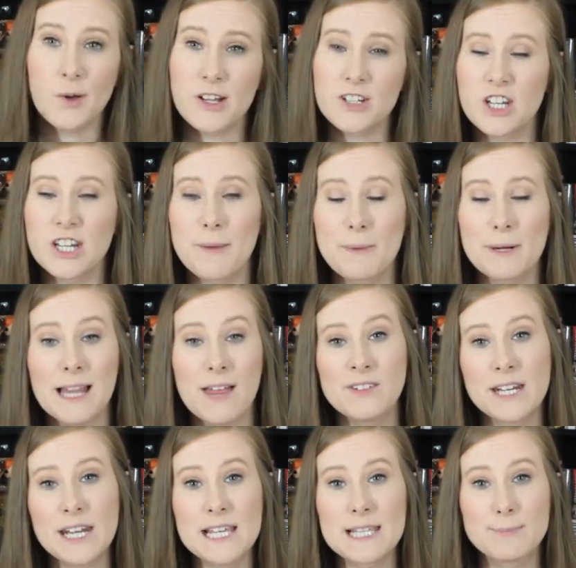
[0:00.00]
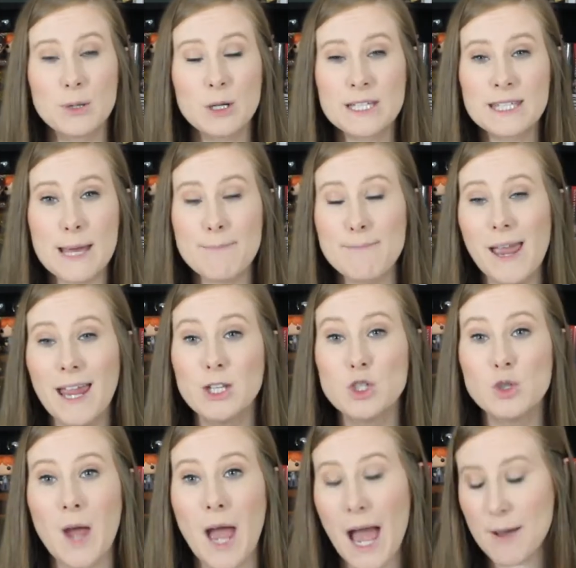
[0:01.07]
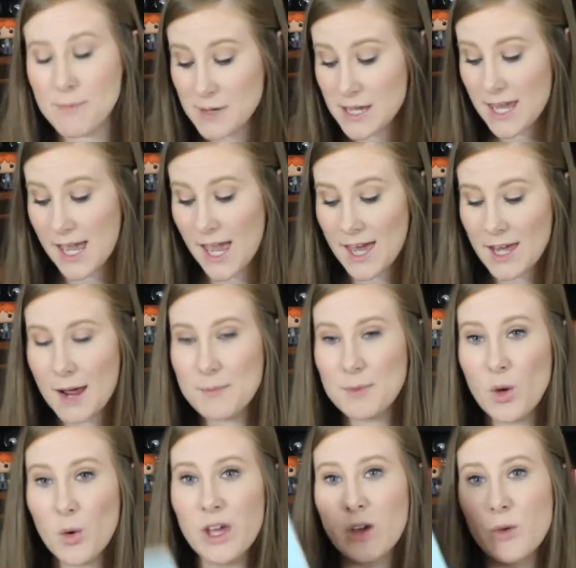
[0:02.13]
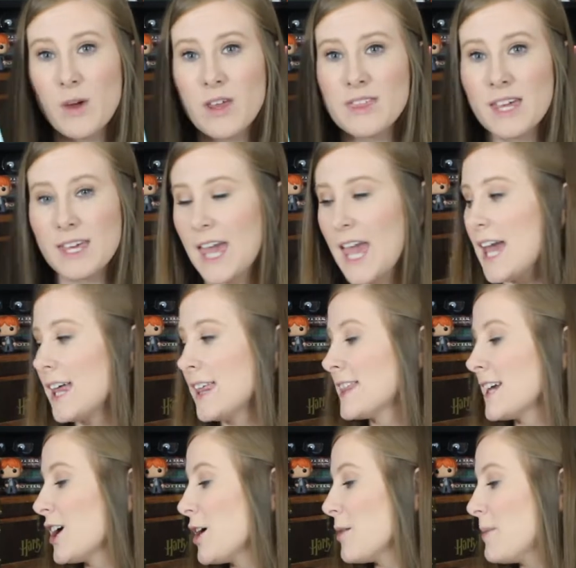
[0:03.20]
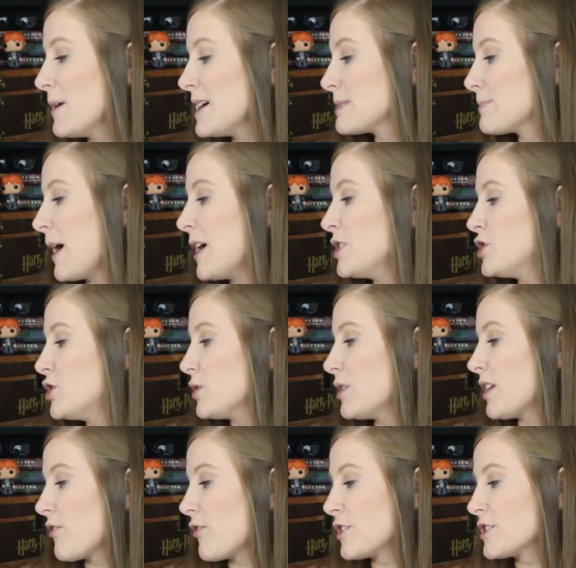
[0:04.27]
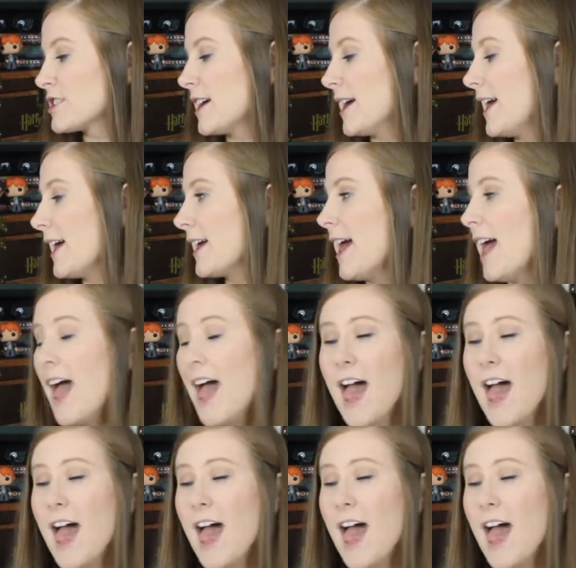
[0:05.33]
Question number 11 is books that made you happy, and I'm going with The Cake Therapist by Judith Vertig.